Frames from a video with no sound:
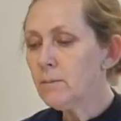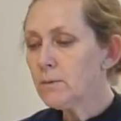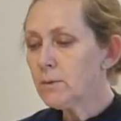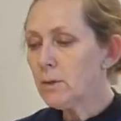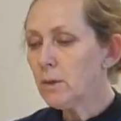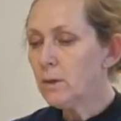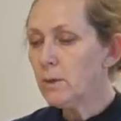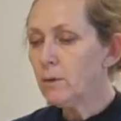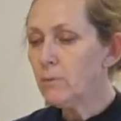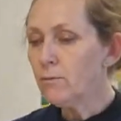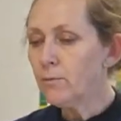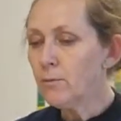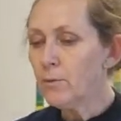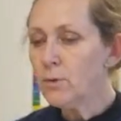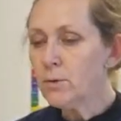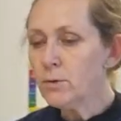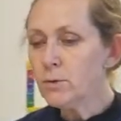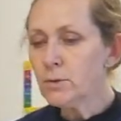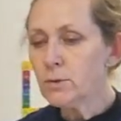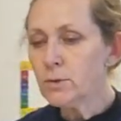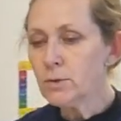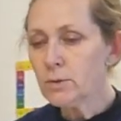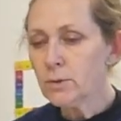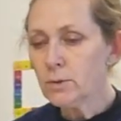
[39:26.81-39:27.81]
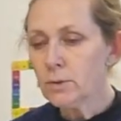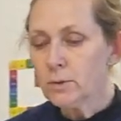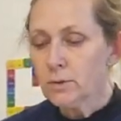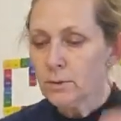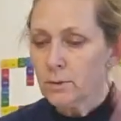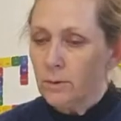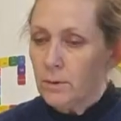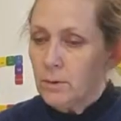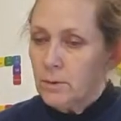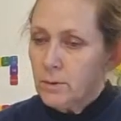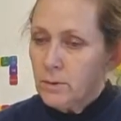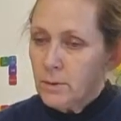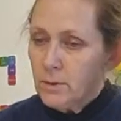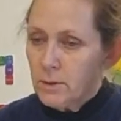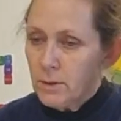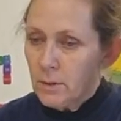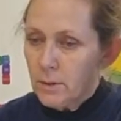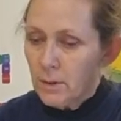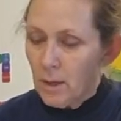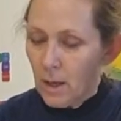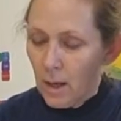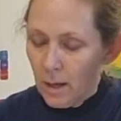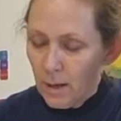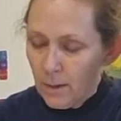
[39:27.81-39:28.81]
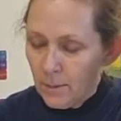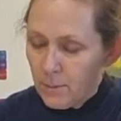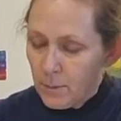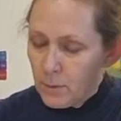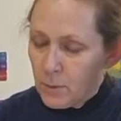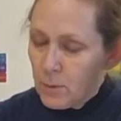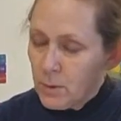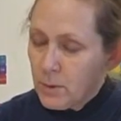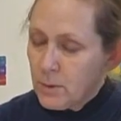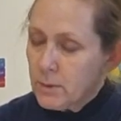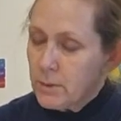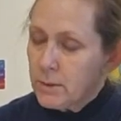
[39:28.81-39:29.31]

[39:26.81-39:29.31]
So in verse between